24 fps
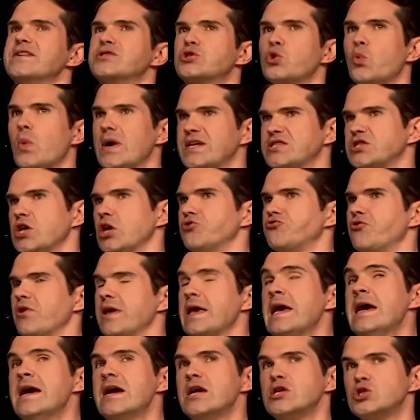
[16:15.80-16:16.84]
is the West
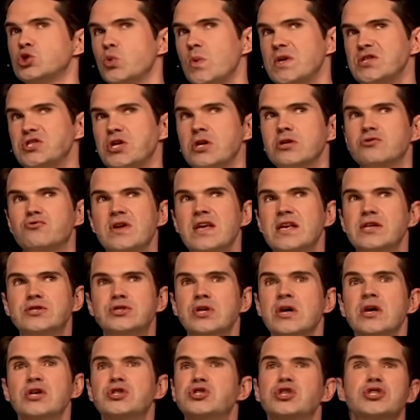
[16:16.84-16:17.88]
Country, because the West Country
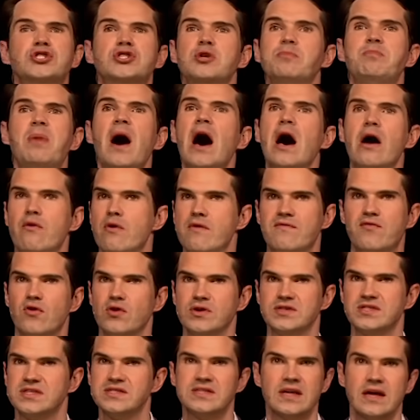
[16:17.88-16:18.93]
is just a pirate
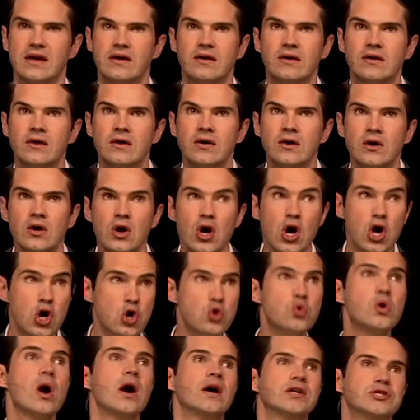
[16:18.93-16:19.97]
voice, isn't it?
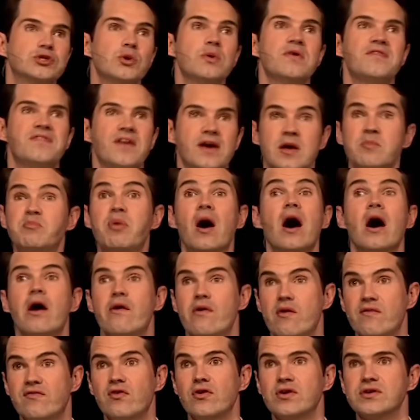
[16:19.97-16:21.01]
Who can't do a fucking
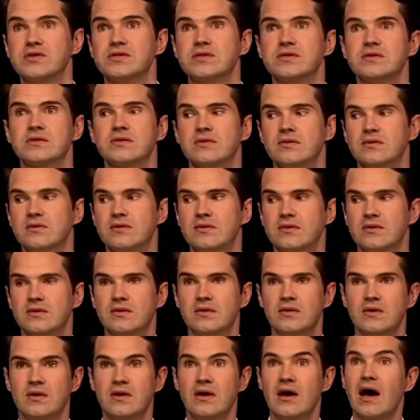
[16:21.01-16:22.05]
pirate voice?
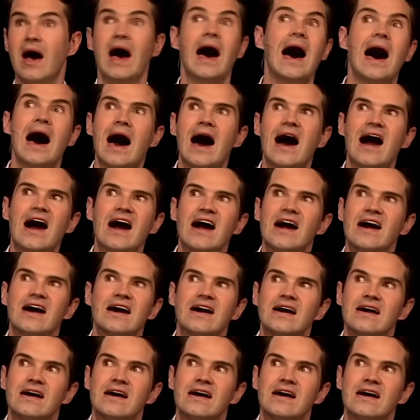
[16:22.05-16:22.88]
Arr!